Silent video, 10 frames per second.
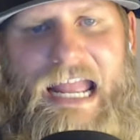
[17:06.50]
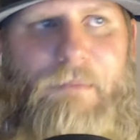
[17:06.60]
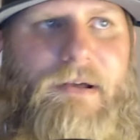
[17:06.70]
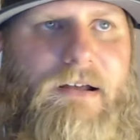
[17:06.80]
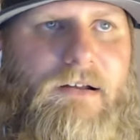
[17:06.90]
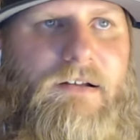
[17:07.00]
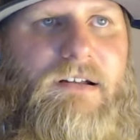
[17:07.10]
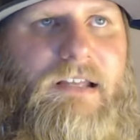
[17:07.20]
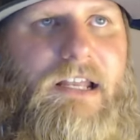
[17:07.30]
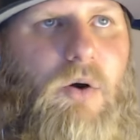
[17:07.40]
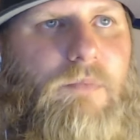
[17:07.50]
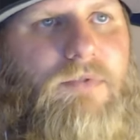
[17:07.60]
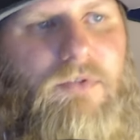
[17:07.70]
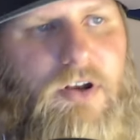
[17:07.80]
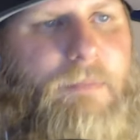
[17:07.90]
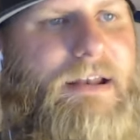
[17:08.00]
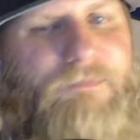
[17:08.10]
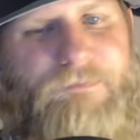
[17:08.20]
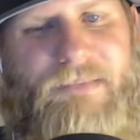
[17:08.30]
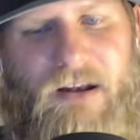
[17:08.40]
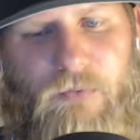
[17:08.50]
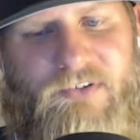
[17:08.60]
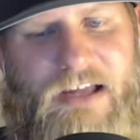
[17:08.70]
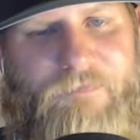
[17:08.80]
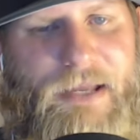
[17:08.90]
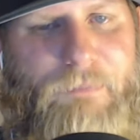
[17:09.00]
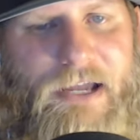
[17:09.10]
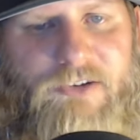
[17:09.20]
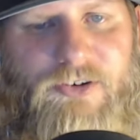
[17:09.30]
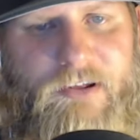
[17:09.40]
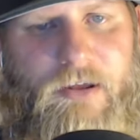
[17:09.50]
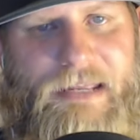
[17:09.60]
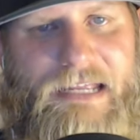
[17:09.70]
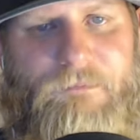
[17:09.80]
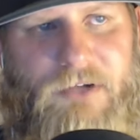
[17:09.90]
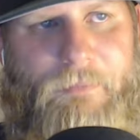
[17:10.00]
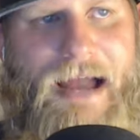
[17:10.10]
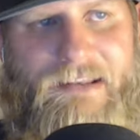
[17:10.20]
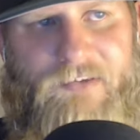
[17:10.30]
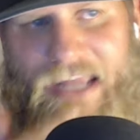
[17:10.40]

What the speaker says: game. You know, a little bit of, you know, stuff, big picture that could be come out of this